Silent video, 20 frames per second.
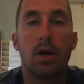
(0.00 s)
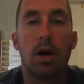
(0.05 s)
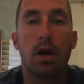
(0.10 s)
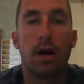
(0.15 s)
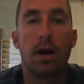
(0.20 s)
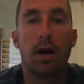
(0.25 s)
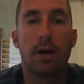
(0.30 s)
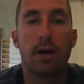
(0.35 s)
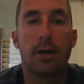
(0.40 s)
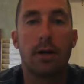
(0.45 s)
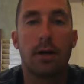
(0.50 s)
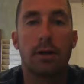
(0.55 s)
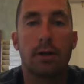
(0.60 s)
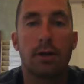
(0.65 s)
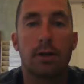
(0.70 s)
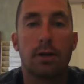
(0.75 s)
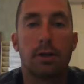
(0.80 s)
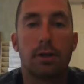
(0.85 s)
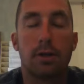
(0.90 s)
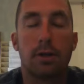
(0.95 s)

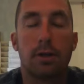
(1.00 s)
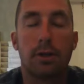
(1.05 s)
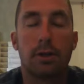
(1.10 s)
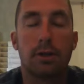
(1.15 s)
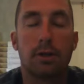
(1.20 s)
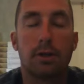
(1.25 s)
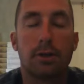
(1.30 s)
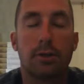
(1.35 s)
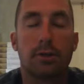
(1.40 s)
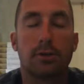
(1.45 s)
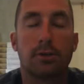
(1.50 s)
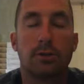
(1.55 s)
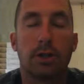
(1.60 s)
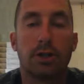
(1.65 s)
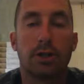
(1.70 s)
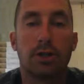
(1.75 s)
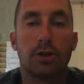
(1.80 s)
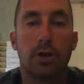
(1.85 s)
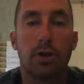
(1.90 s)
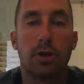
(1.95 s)
uh,
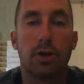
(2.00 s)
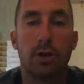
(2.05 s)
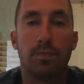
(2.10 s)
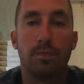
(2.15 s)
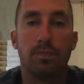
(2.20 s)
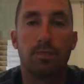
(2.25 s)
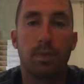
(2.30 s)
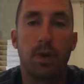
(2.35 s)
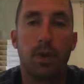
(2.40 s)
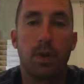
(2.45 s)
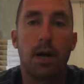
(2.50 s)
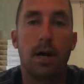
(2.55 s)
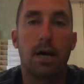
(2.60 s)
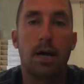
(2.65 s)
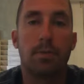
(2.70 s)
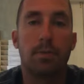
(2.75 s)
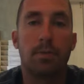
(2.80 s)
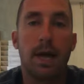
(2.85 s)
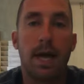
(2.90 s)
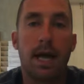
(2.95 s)
lunch and learn
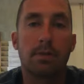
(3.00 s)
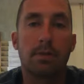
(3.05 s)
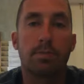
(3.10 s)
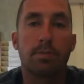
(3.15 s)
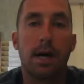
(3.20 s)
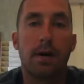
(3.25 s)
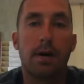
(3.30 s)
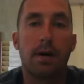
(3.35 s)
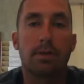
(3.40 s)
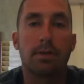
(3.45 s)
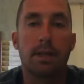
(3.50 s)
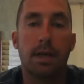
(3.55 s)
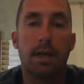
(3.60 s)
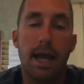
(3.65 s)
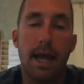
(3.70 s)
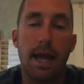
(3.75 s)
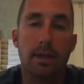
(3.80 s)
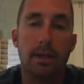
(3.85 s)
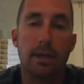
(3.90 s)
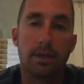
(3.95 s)
um, about the
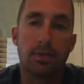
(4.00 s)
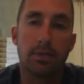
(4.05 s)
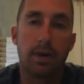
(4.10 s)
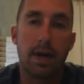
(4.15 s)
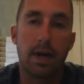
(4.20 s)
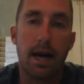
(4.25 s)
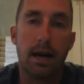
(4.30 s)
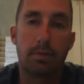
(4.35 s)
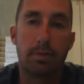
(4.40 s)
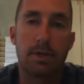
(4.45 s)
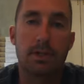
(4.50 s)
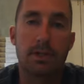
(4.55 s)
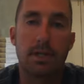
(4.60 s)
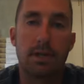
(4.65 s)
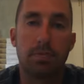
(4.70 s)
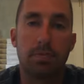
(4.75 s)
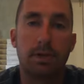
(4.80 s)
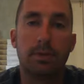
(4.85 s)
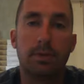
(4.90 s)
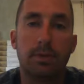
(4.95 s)
eight different options
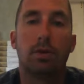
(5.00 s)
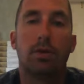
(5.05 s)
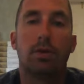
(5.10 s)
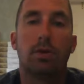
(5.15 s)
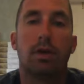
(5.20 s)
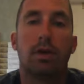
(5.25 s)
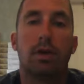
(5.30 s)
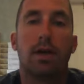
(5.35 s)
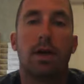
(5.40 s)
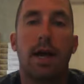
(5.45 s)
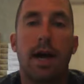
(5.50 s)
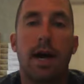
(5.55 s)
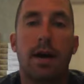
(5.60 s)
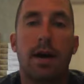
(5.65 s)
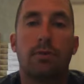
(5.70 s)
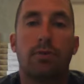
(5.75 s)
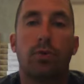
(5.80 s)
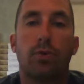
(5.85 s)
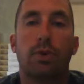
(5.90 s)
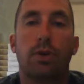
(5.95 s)
that people
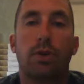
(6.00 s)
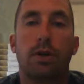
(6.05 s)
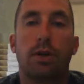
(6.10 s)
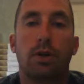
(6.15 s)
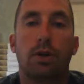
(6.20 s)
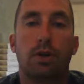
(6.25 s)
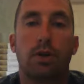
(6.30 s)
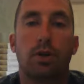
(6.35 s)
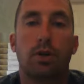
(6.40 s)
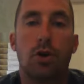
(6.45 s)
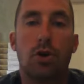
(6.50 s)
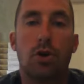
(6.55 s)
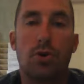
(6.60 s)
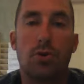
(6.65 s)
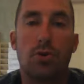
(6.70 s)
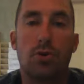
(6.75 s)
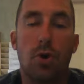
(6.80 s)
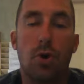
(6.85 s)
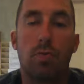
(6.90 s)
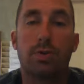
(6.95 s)
have when they're
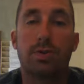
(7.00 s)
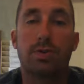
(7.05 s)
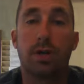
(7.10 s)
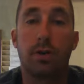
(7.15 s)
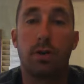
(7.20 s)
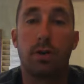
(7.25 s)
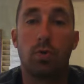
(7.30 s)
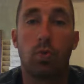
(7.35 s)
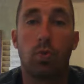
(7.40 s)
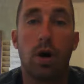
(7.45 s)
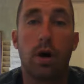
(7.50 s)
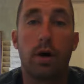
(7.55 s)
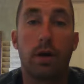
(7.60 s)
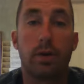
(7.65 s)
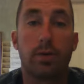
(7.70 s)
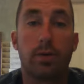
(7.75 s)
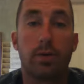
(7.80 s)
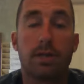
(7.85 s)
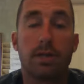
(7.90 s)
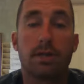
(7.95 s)
home is
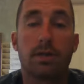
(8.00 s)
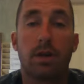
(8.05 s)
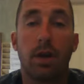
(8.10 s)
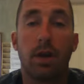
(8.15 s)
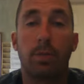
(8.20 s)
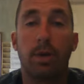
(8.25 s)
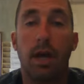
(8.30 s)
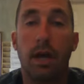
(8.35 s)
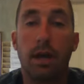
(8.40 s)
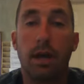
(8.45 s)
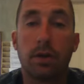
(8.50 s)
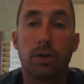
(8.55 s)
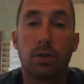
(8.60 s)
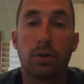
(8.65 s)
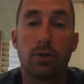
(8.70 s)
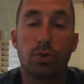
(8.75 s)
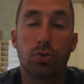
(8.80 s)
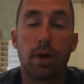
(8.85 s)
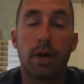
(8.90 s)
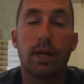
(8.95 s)
underwater. This is going to be a
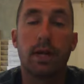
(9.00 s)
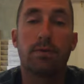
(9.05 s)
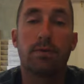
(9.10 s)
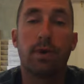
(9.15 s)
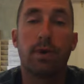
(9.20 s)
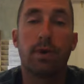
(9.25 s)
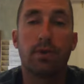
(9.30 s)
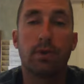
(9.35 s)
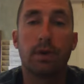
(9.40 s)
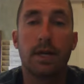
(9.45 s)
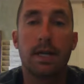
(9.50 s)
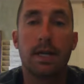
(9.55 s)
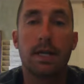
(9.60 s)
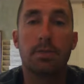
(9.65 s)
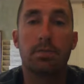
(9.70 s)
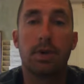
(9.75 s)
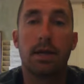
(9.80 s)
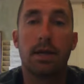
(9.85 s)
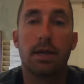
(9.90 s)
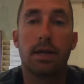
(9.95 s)
great event for
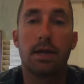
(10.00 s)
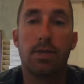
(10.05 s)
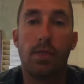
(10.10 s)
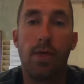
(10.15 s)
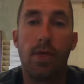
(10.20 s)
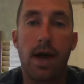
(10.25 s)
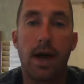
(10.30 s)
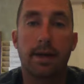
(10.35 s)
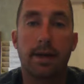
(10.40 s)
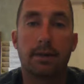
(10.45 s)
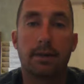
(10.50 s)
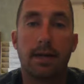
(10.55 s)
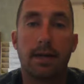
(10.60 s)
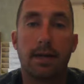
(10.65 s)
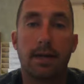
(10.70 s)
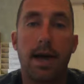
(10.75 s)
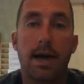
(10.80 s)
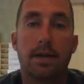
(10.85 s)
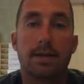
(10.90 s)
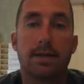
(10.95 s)
anybody that
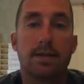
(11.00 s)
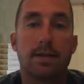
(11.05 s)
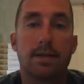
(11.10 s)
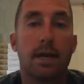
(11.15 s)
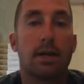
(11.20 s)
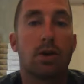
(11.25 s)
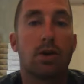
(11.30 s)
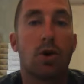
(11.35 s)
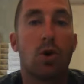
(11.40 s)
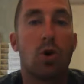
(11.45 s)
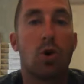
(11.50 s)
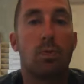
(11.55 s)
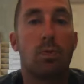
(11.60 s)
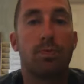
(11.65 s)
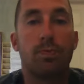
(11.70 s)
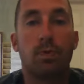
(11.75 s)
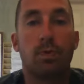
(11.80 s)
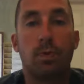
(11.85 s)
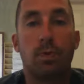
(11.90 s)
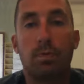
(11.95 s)
has a
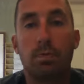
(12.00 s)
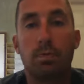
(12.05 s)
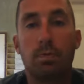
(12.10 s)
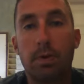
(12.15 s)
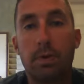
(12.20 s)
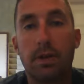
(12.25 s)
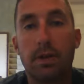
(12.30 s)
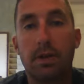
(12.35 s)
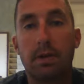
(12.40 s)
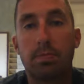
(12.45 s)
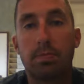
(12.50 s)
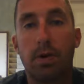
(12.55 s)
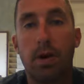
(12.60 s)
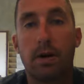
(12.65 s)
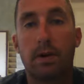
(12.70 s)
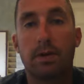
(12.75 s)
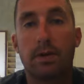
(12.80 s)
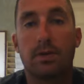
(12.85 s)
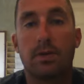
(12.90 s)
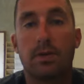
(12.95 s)
home maybe that they
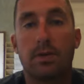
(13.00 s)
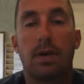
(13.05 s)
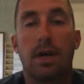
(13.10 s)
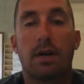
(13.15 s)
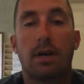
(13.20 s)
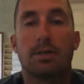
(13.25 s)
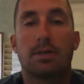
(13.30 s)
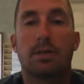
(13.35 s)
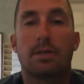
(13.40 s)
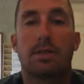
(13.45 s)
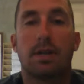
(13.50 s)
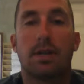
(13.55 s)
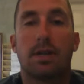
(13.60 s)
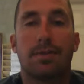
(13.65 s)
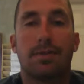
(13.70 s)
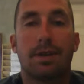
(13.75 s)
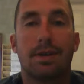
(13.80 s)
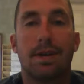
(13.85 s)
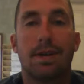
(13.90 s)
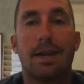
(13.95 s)
bought in
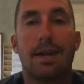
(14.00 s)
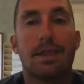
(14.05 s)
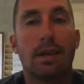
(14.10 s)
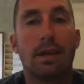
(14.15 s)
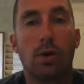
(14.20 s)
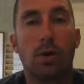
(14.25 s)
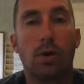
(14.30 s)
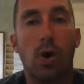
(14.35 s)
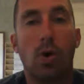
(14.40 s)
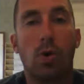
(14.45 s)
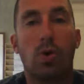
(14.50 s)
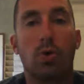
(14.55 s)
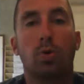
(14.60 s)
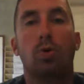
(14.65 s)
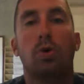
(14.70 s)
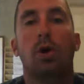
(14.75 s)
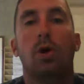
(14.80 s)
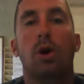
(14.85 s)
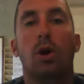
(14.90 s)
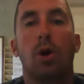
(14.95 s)
2007 and they
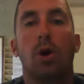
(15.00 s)
owe